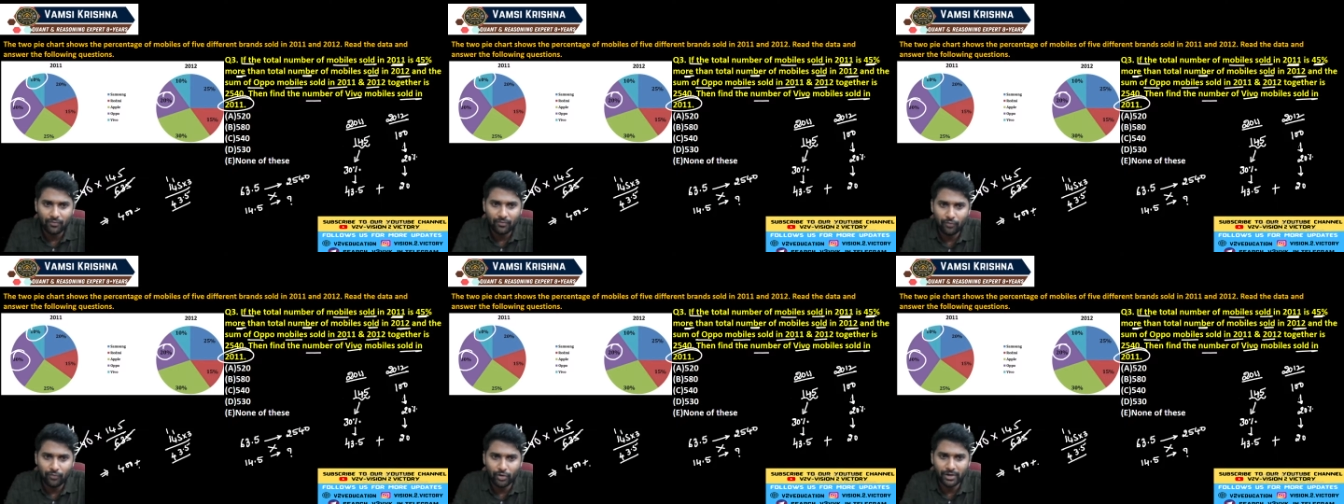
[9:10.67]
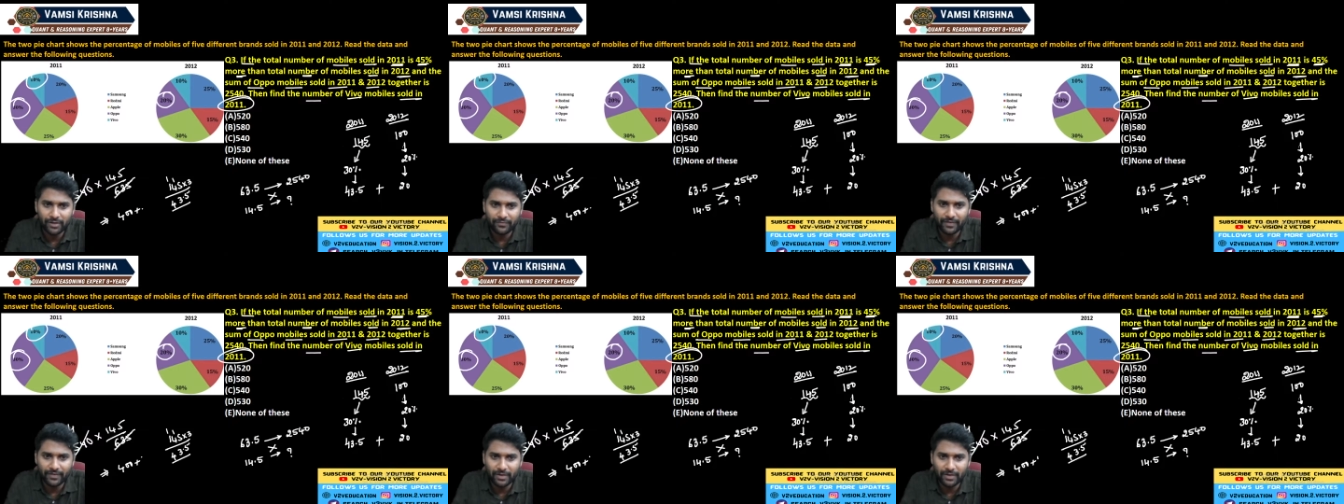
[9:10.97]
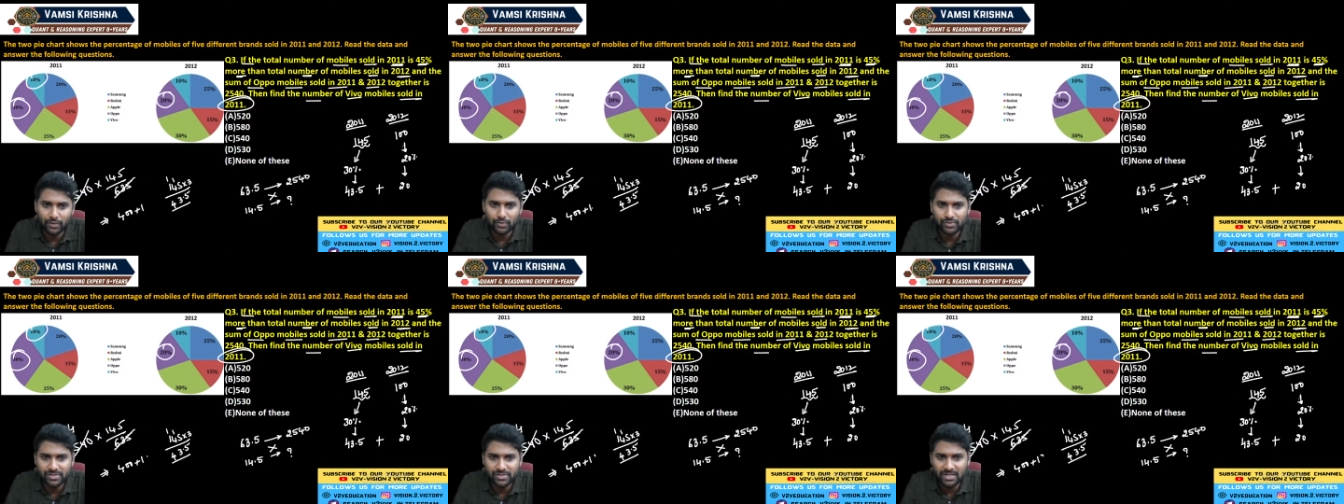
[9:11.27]
45
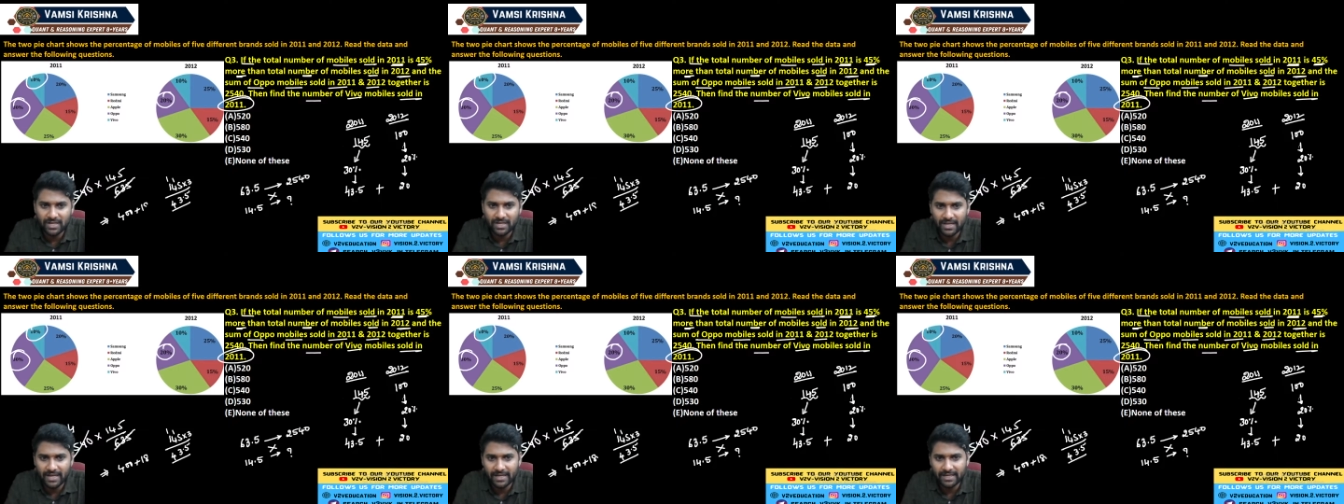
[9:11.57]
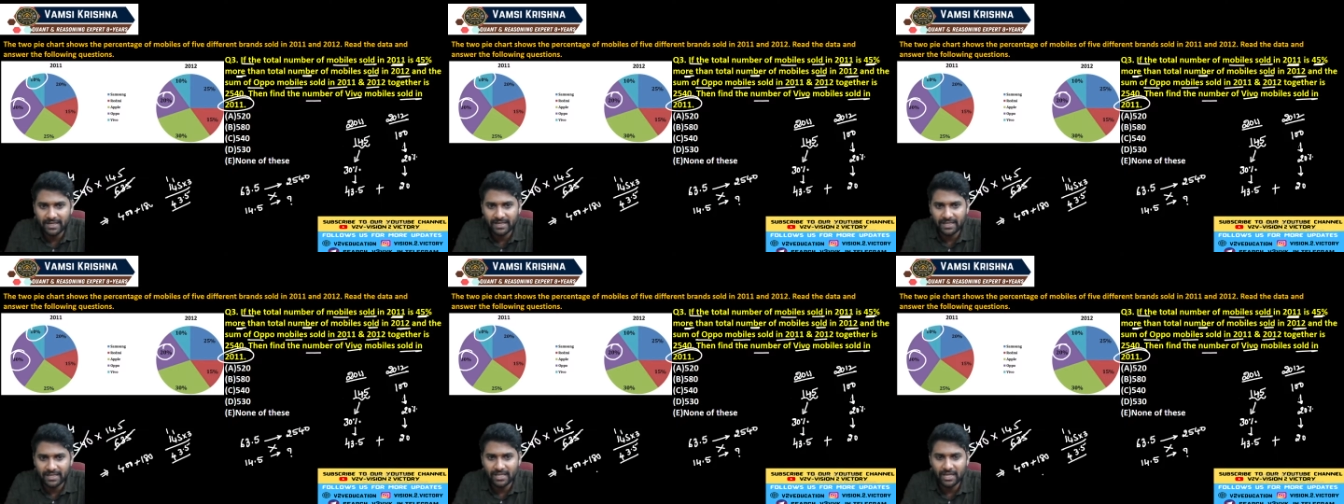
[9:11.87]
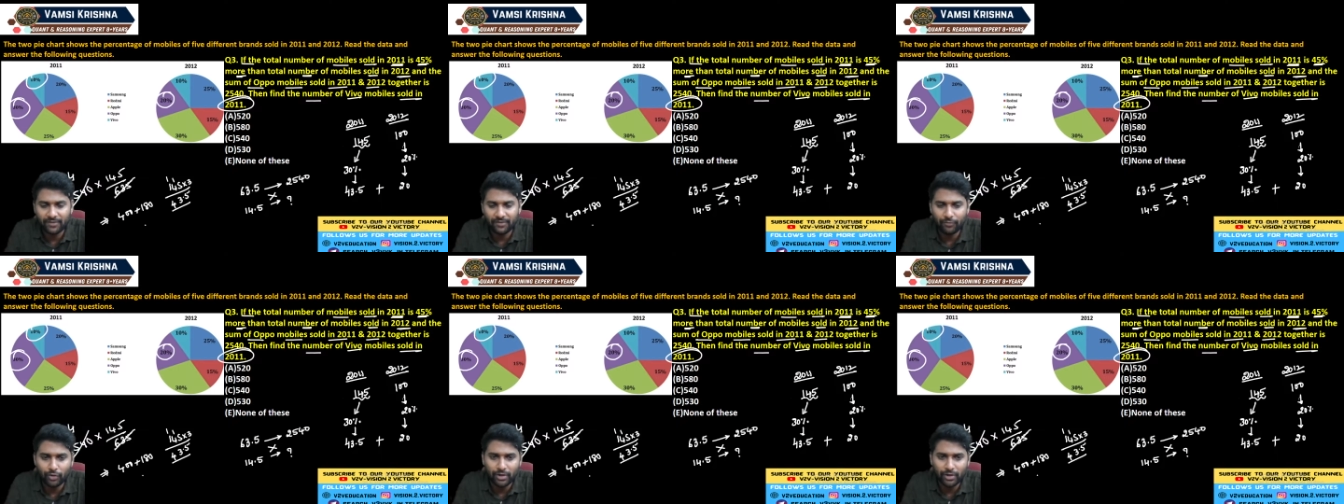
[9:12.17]
2s are 90
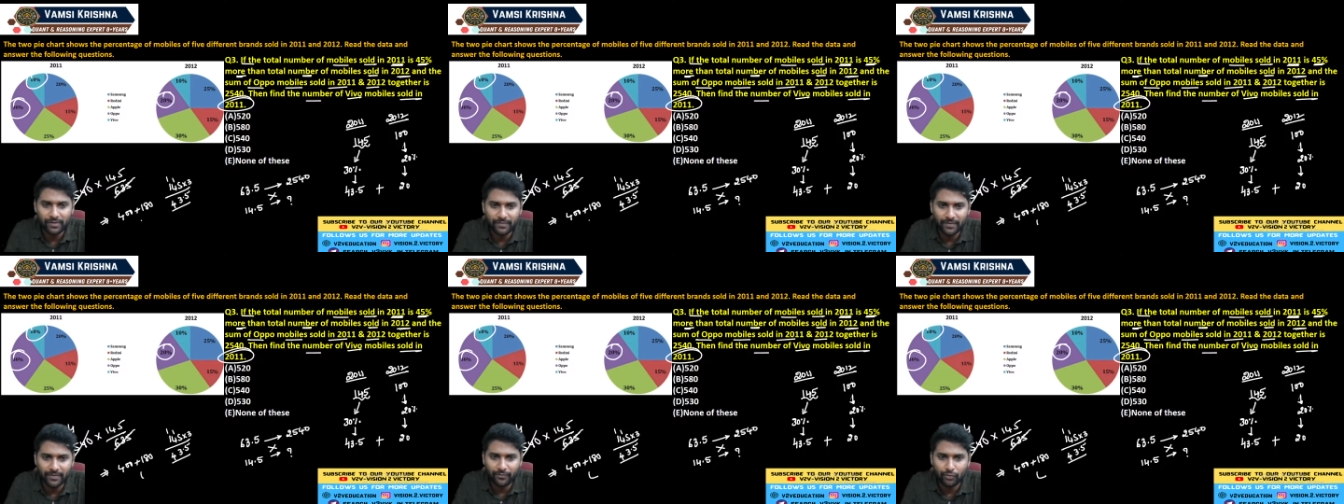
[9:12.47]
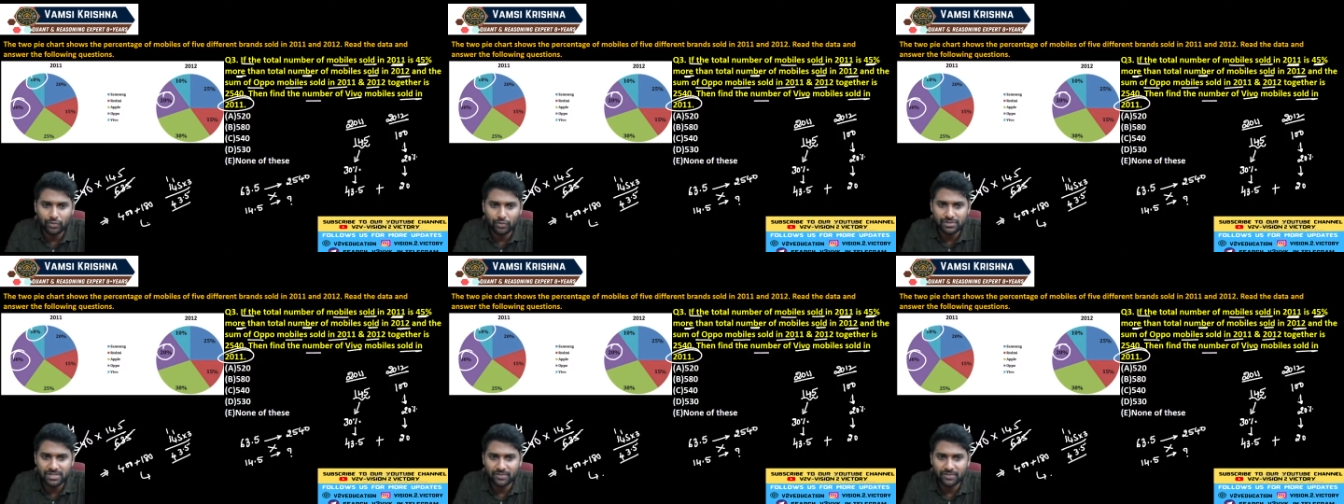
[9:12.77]
and 45 4s